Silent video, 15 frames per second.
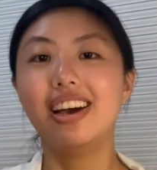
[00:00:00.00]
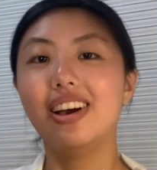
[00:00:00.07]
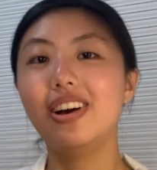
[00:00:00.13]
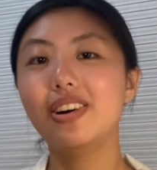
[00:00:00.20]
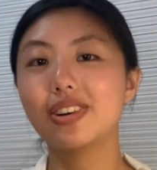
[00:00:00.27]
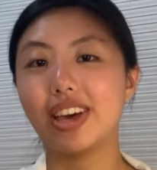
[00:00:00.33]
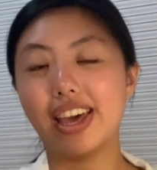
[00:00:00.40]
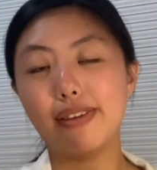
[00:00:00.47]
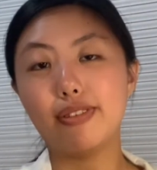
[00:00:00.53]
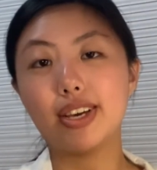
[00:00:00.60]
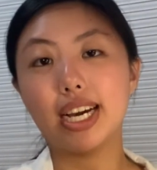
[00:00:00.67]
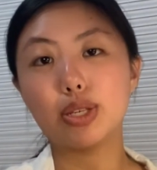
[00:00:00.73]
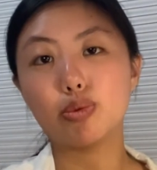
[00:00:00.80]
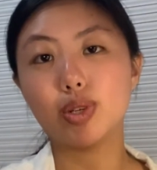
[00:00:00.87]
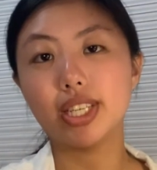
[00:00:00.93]
Okay, if you
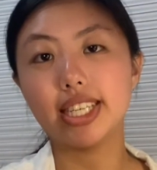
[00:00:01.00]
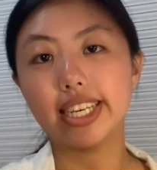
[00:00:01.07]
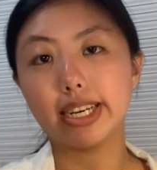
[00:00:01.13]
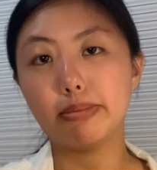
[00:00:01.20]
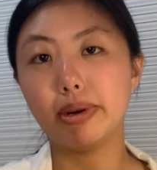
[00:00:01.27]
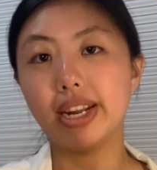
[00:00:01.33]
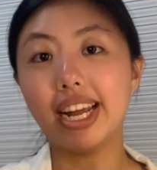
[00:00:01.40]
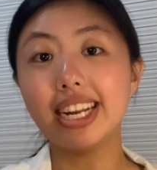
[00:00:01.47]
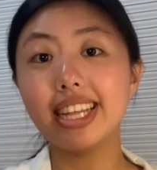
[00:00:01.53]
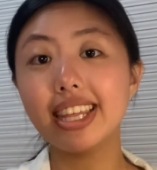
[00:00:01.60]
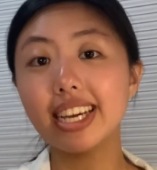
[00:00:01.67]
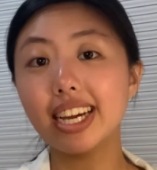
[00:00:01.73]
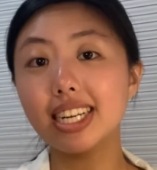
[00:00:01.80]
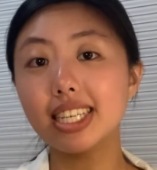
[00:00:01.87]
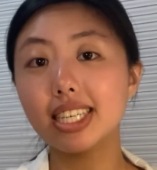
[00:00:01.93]
guys want to talk about
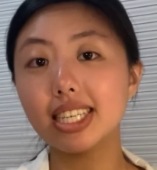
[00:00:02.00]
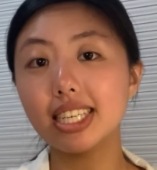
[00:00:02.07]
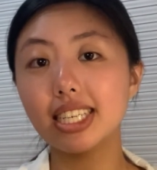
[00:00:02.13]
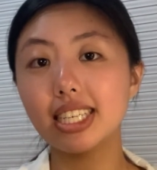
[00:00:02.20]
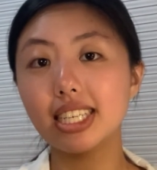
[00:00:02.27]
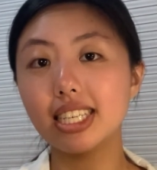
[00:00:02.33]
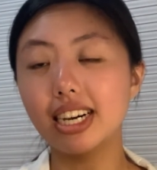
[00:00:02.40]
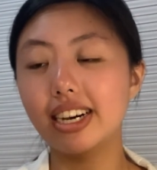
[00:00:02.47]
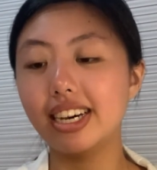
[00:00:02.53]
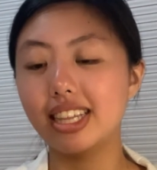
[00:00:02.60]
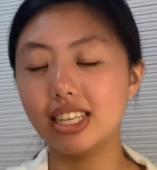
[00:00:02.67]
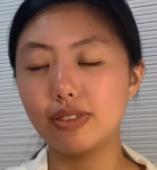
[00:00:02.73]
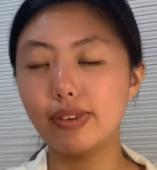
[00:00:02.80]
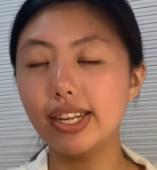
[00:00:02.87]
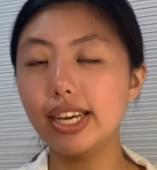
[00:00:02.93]
anything I discussed in
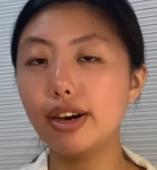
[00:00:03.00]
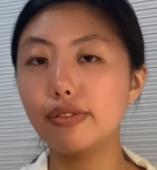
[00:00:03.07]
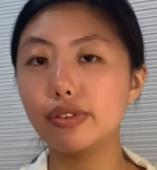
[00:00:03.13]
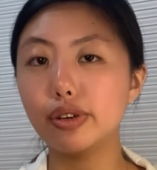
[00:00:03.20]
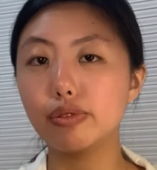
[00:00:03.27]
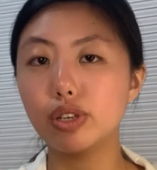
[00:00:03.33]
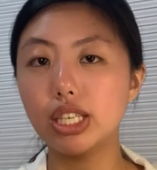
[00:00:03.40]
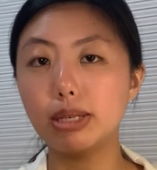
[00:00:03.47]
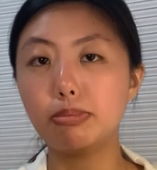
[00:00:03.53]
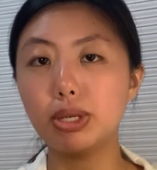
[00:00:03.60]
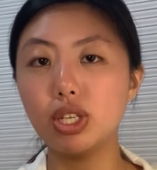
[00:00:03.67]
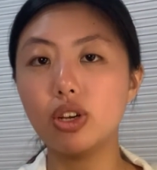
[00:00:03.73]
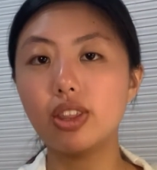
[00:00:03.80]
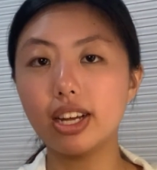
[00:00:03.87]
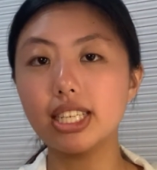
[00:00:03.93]
this video, feel free to put
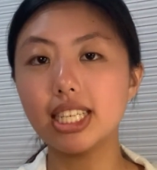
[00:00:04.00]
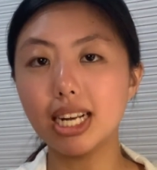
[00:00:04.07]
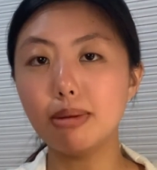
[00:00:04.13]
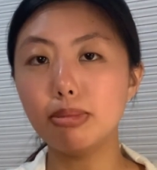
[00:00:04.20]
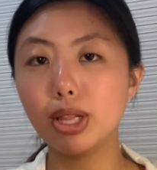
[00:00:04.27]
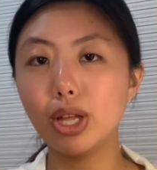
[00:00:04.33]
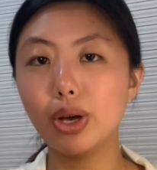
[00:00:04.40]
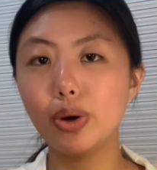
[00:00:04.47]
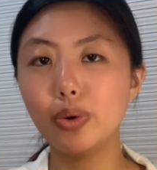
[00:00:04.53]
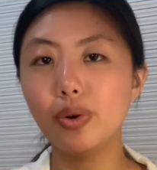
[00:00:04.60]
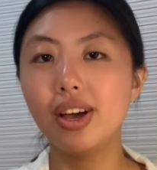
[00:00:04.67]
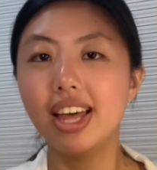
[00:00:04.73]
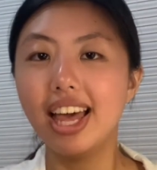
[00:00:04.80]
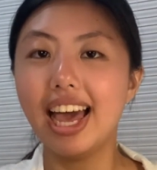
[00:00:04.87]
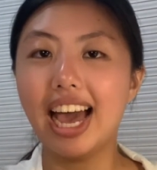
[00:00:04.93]
your thoughts down below.
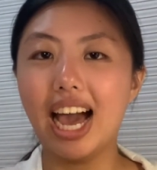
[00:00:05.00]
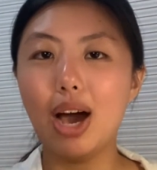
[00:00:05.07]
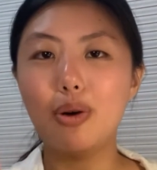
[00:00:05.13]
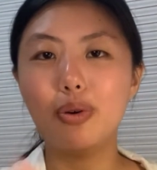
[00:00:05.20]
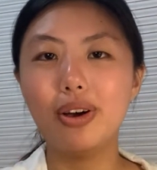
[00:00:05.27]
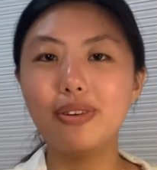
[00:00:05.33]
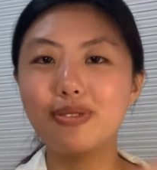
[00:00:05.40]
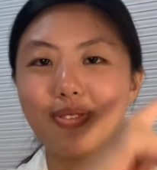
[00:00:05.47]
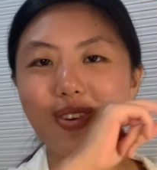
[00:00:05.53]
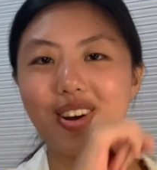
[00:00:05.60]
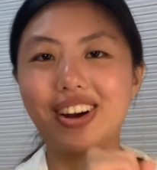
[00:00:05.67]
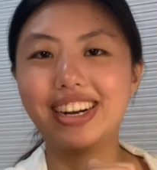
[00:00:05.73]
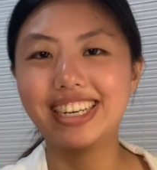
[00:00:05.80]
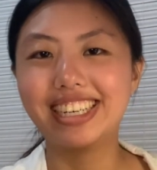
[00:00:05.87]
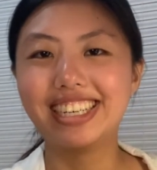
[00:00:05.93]

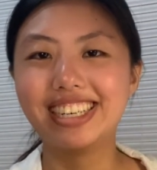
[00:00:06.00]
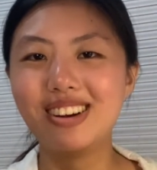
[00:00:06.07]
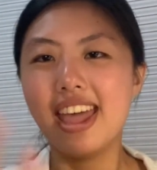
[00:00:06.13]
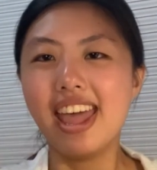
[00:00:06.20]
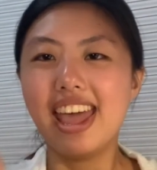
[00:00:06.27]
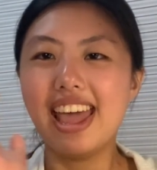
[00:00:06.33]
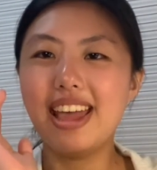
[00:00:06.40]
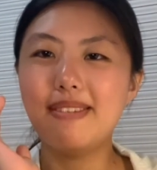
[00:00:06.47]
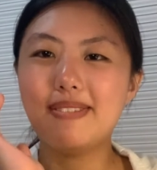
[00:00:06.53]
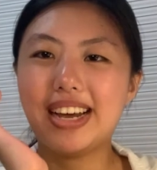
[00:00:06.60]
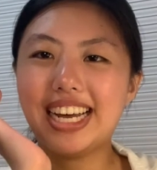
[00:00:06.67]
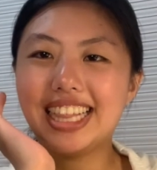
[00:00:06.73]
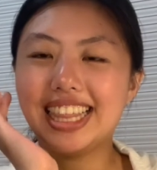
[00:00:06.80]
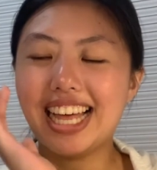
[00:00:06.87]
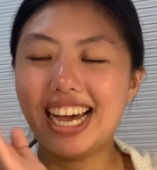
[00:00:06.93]
However, in my
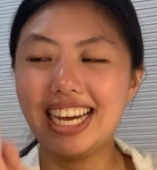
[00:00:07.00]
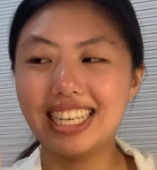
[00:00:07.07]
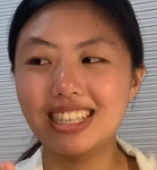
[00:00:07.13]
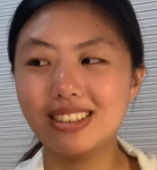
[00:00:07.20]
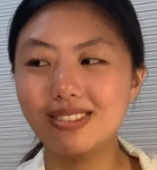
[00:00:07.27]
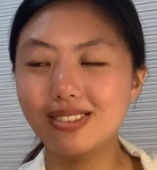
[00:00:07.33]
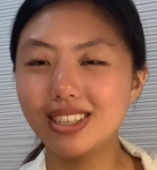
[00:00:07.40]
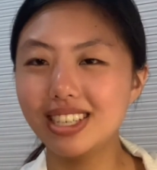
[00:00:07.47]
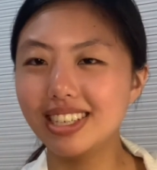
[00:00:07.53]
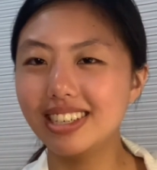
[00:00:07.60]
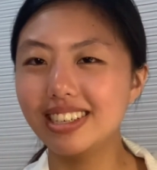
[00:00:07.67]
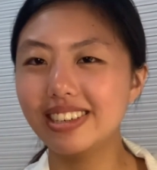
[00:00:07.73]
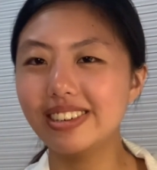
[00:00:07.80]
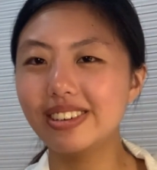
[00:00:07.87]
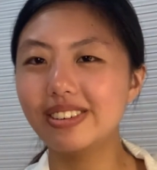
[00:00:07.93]
last
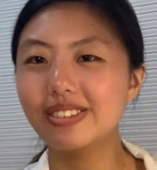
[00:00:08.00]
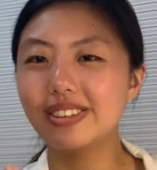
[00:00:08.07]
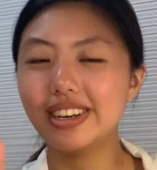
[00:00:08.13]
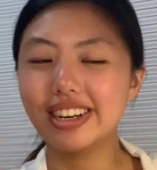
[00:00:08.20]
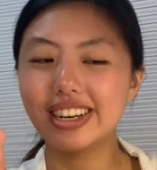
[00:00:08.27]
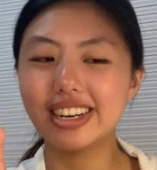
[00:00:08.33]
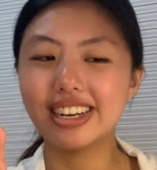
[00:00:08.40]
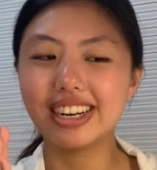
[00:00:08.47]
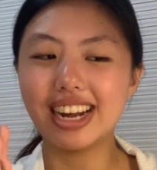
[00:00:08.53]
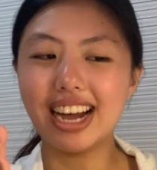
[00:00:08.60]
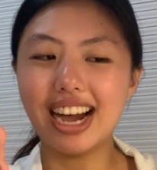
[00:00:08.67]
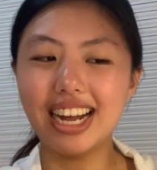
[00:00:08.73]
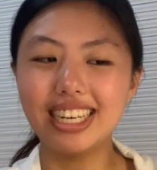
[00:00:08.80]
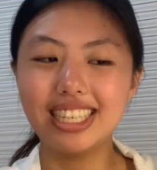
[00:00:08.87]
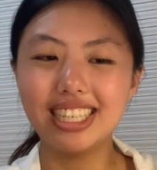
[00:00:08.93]
video where
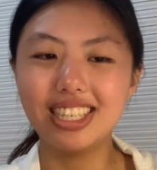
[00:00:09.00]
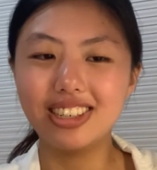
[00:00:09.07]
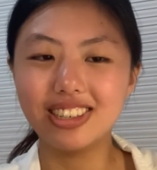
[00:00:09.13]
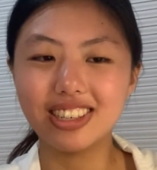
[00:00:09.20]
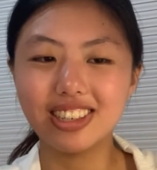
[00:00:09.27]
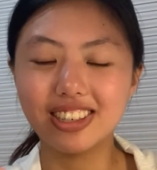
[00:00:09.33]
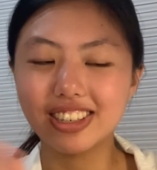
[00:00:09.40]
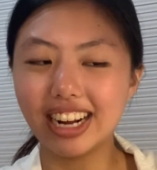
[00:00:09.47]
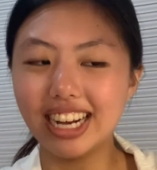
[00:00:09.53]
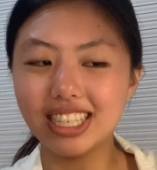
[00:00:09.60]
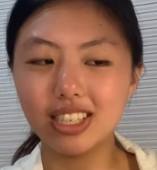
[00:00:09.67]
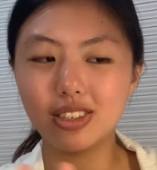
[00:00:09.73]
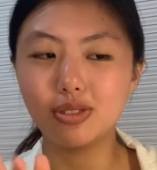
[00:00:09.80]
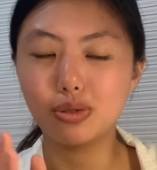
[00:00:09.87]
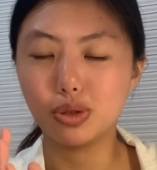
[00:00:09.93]
I did your
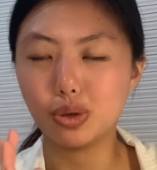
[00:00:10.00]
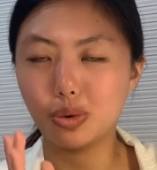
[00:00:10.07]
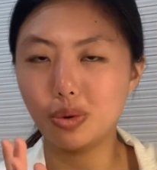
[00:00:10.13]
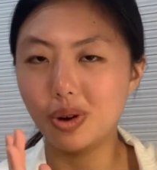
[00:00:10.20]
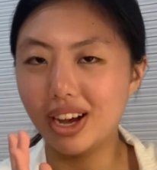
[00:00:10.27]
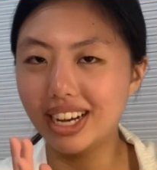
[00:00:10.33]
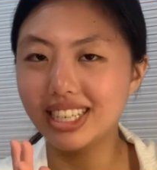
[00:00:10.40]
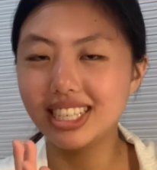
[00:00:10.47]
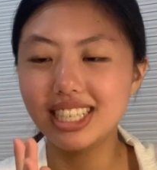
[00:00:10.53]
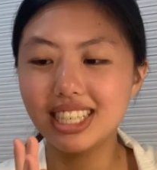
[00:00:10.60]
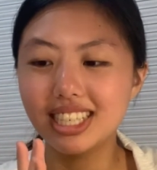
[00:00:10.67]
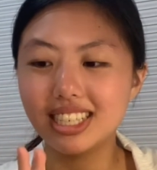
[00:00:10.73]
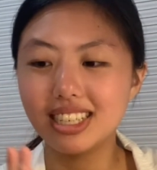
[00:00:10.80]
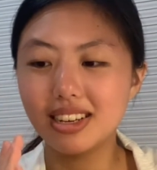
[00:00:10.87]
guys' request,